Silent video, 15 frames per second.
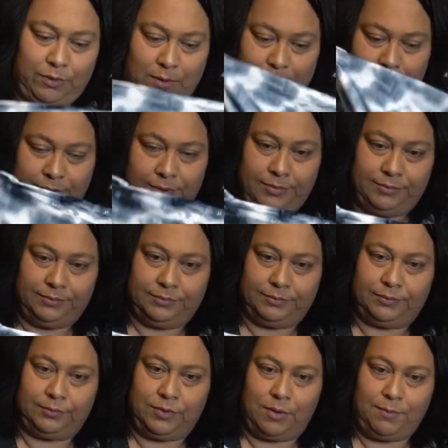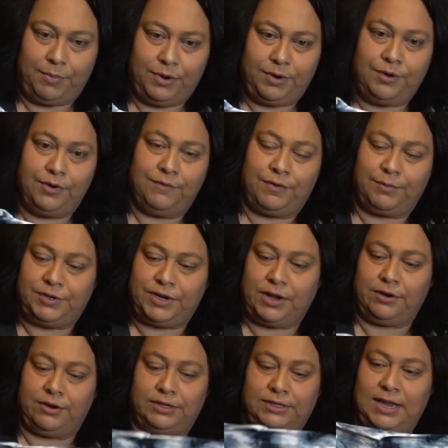romper. Romper from
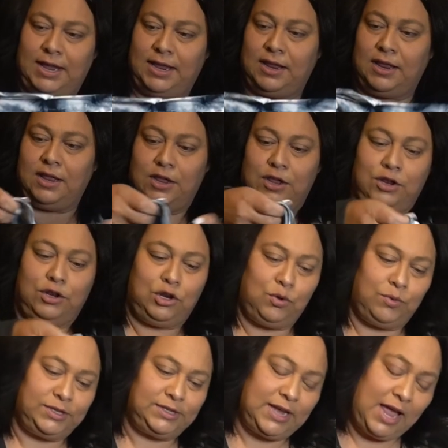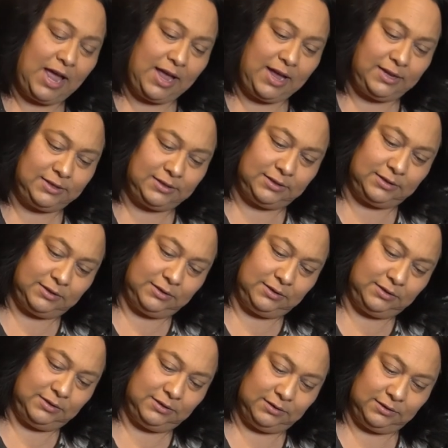Tucker and Tate, new with tags,
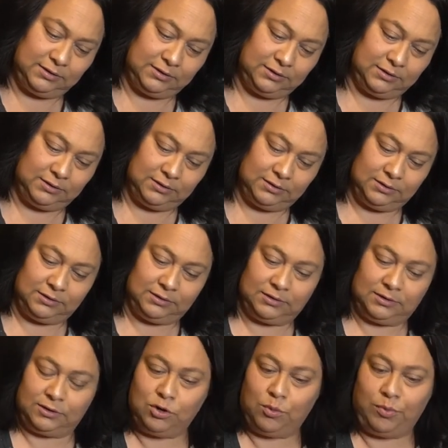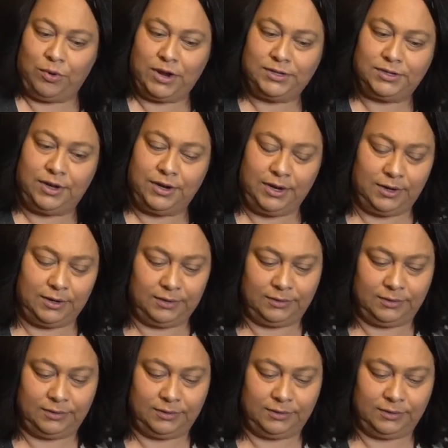no price on it.